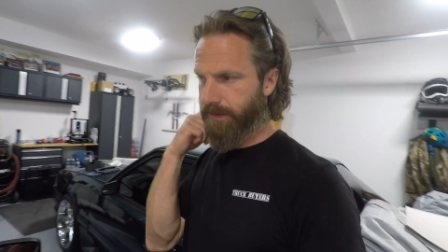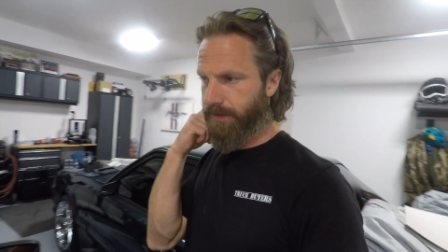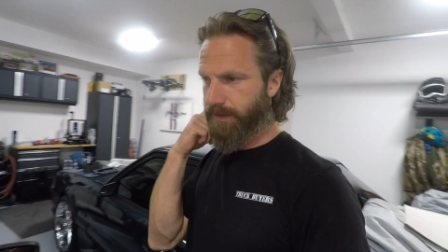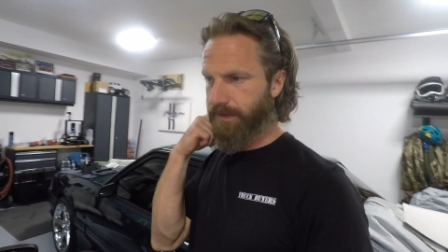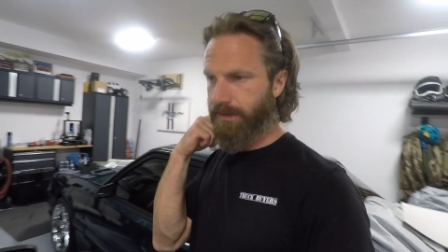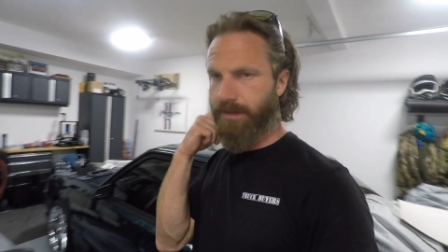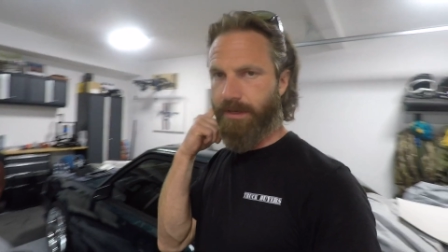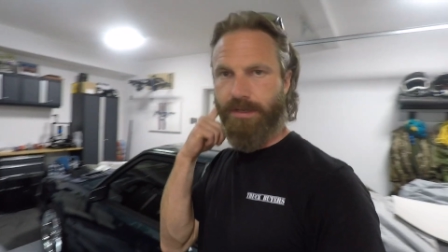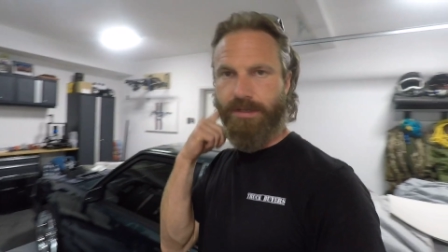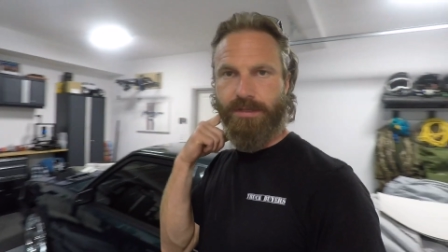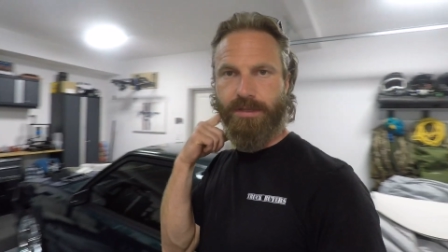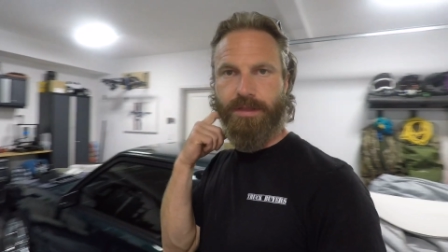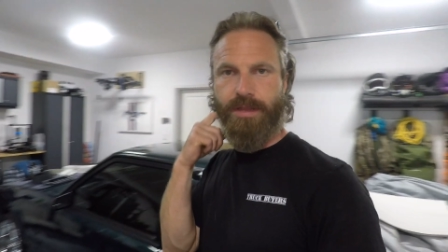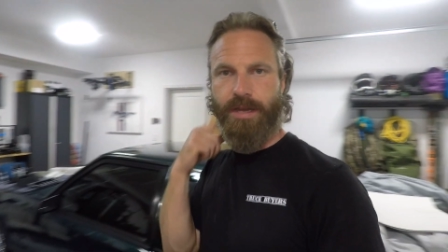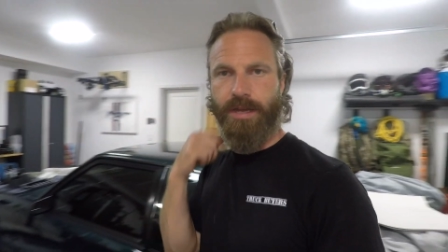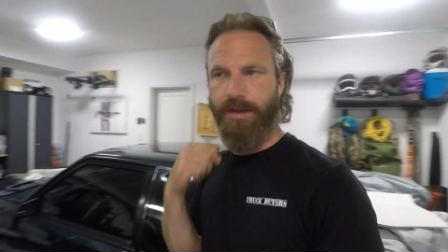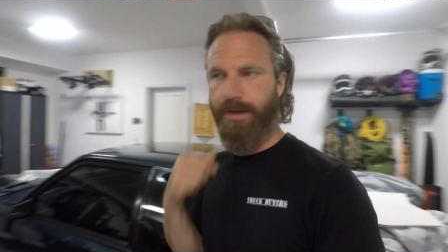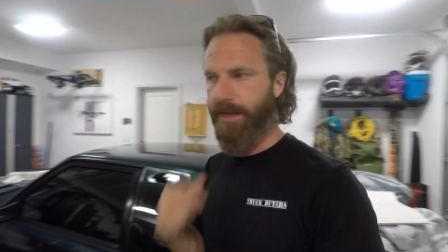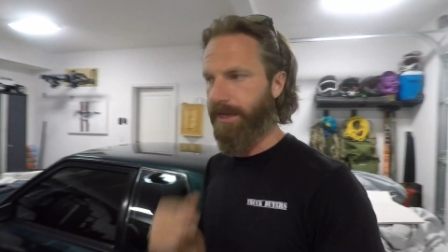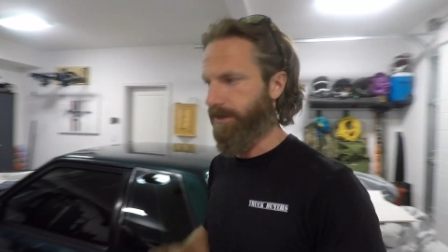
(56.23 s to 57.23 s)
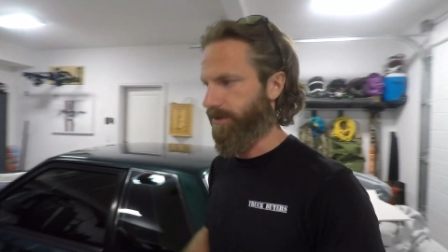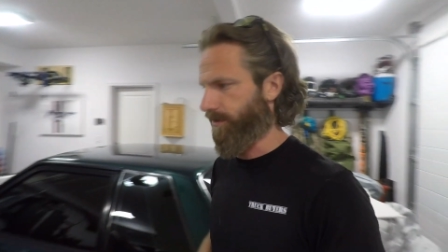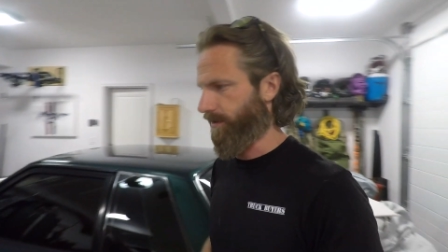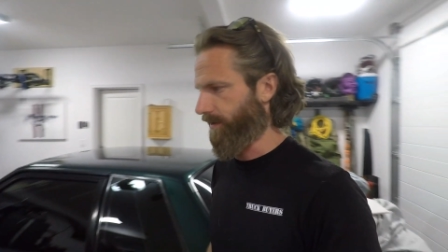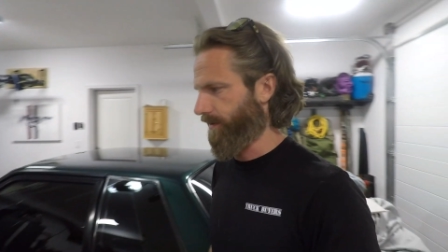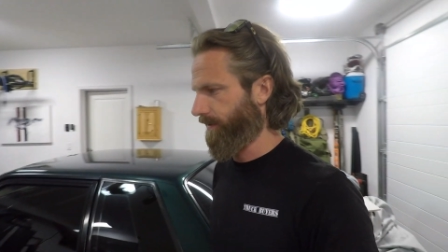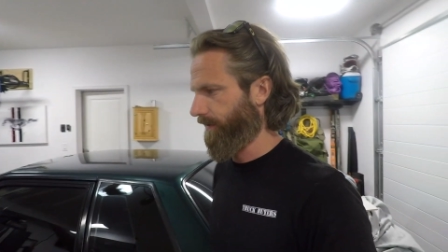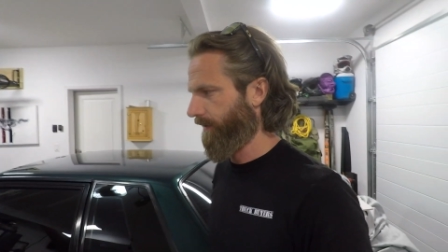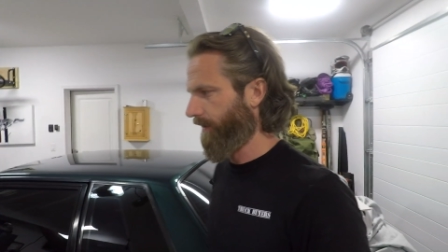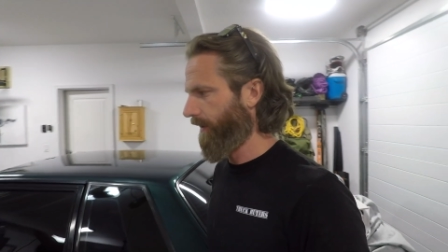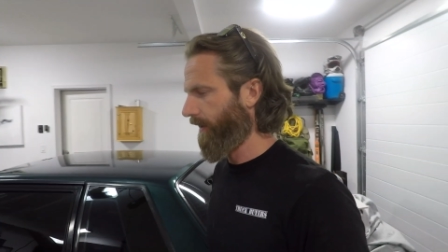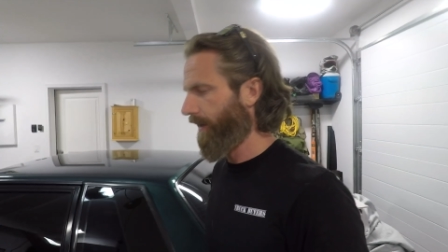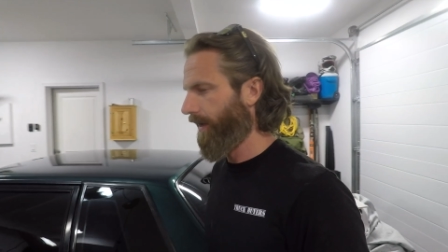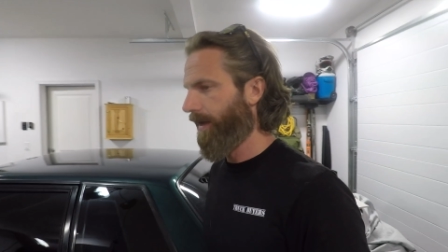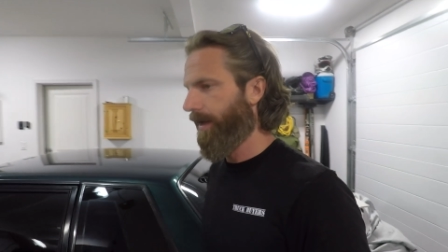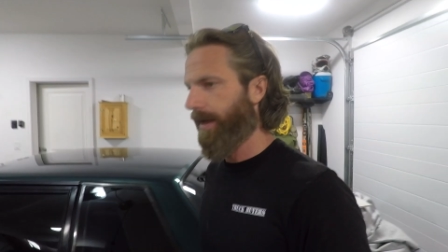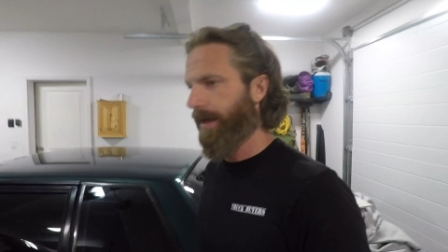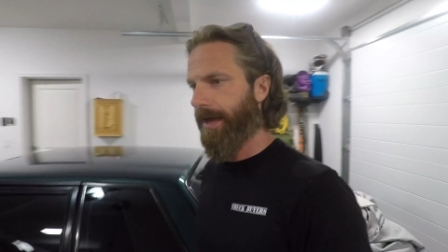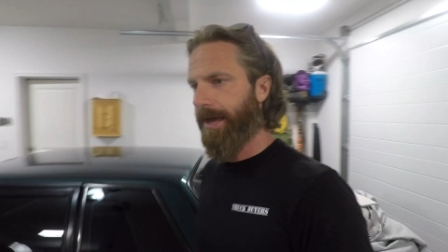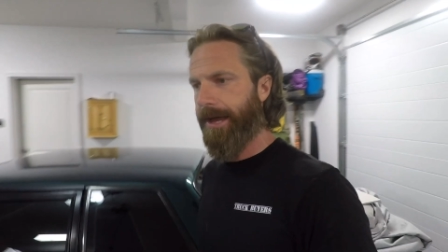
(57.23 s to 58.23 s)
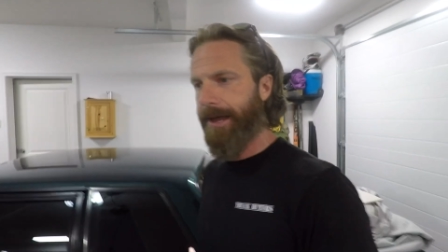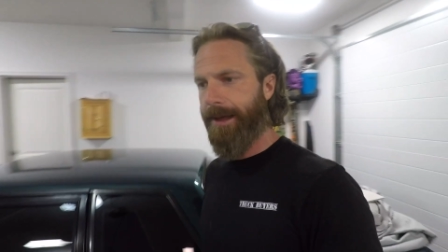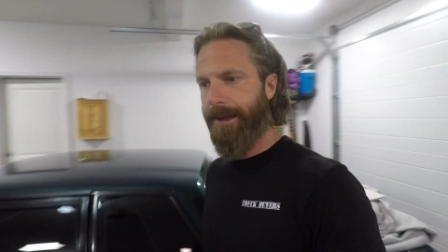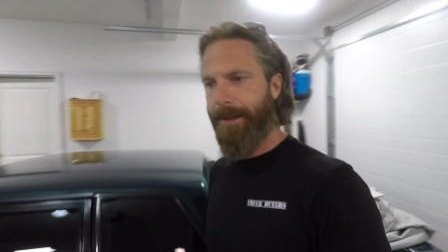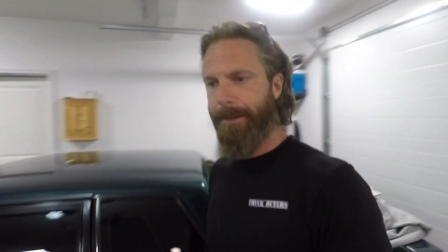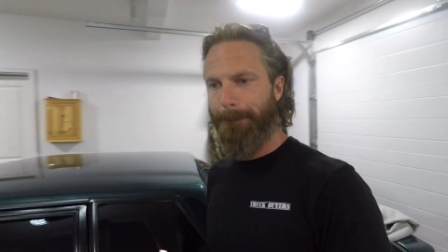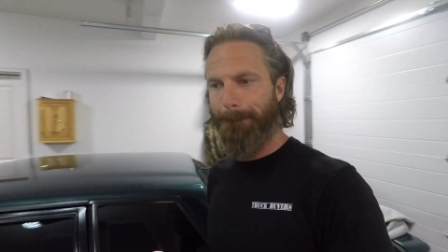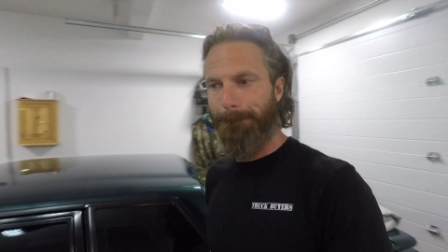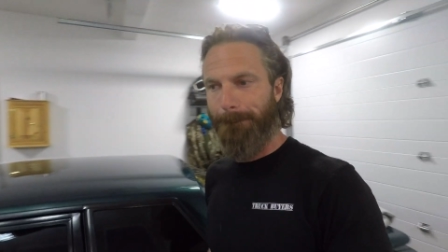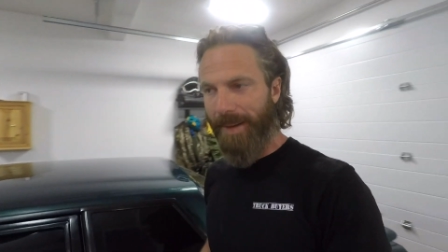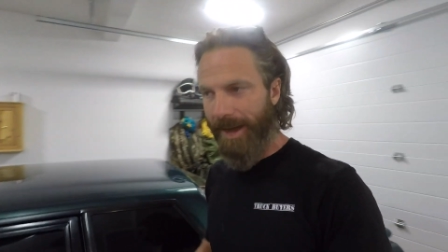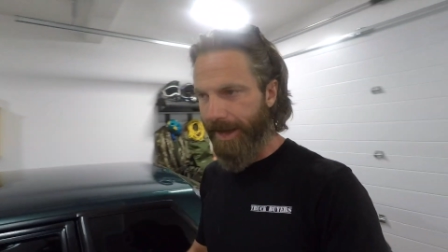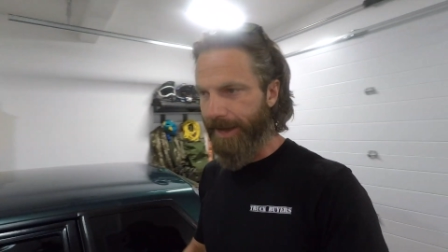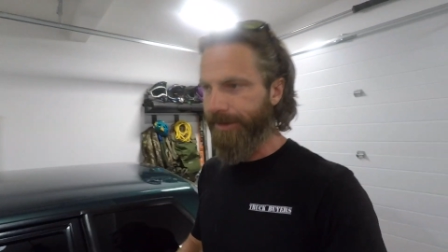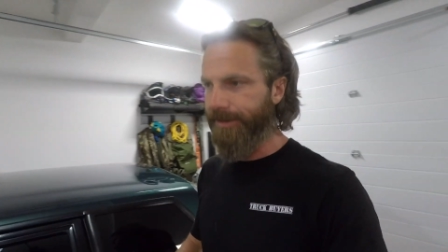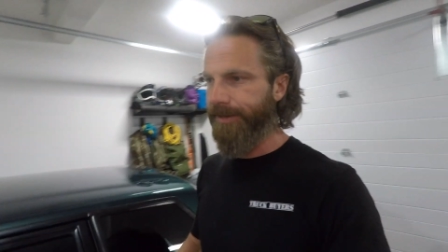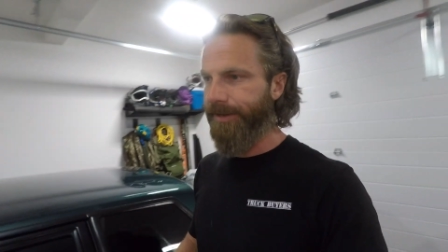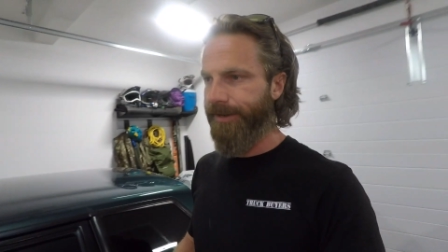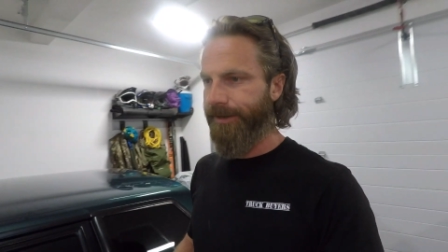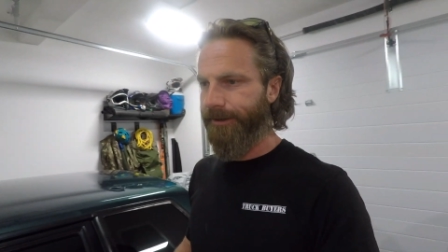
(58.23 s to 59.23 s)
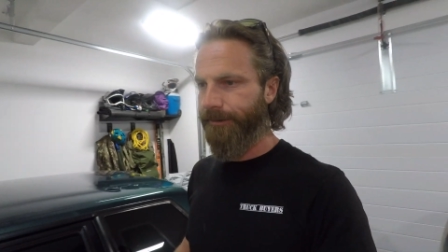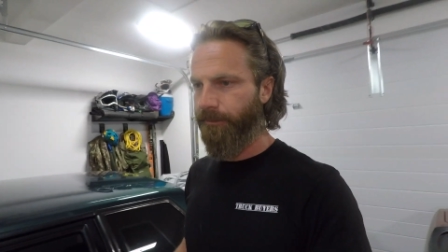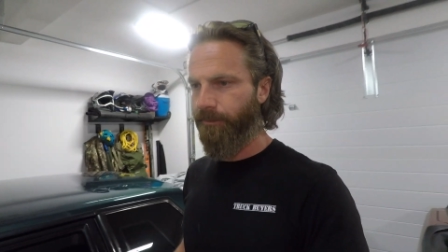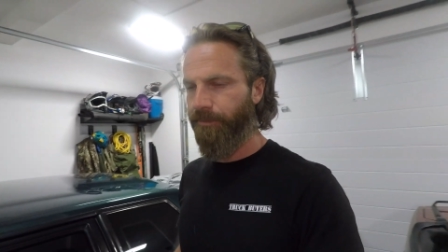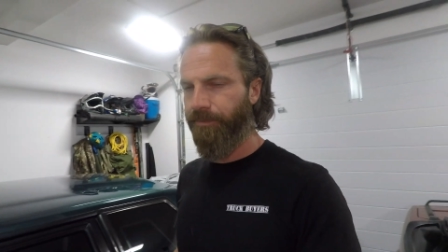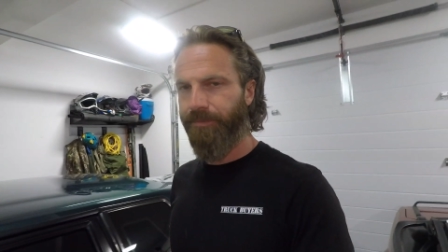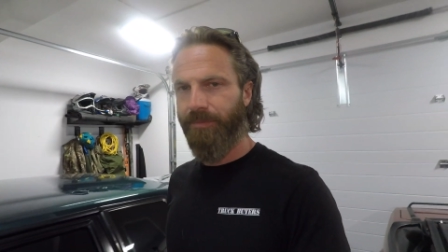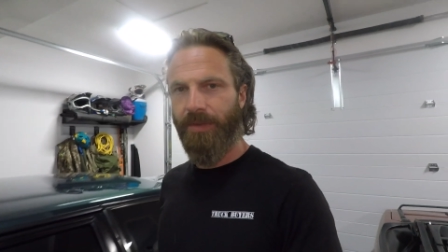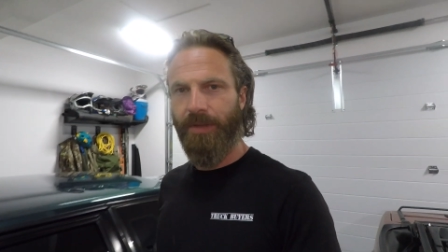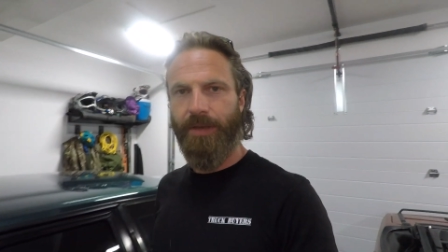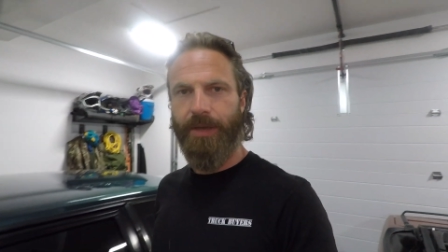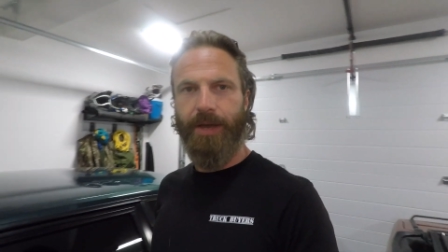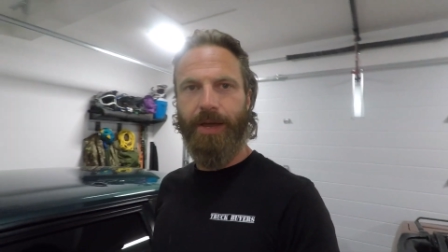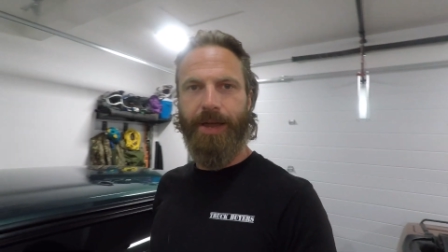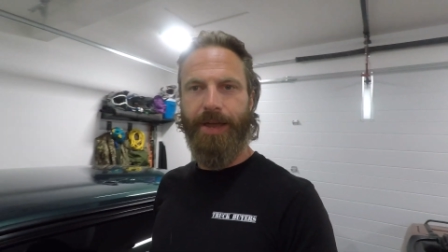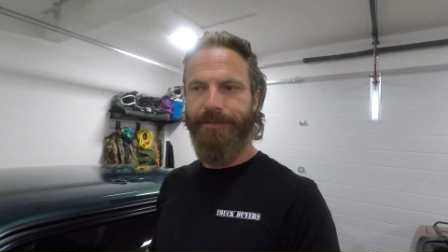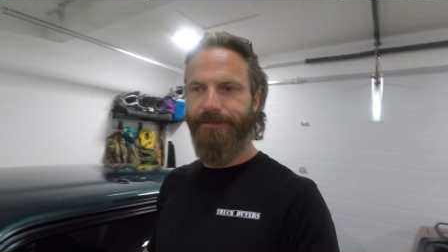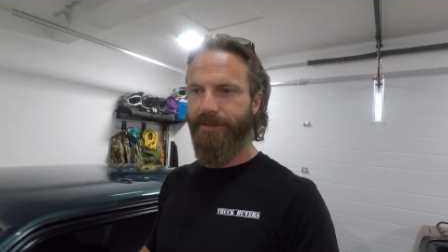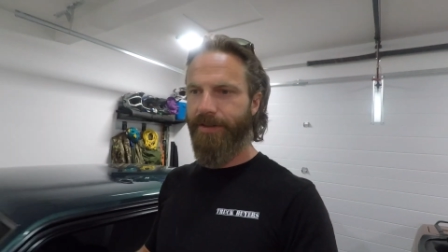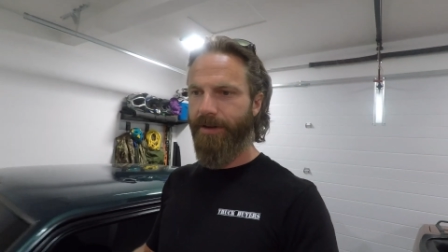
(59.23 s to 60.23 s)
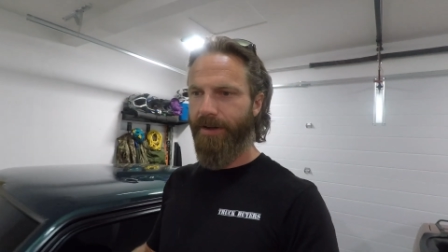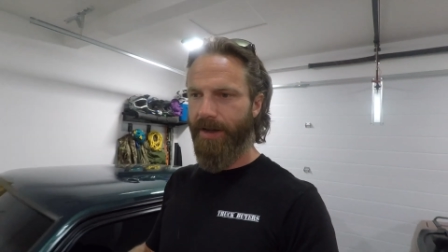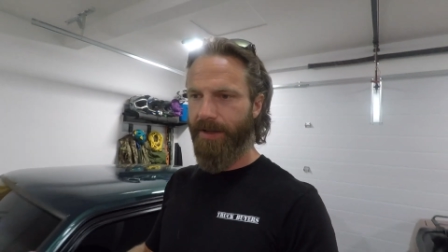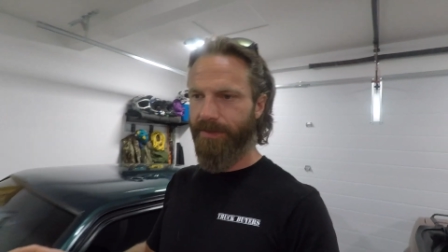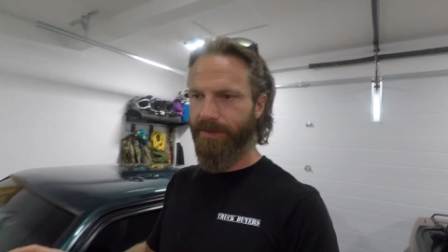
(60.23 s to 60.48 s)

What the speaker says: things of that nature. But I've got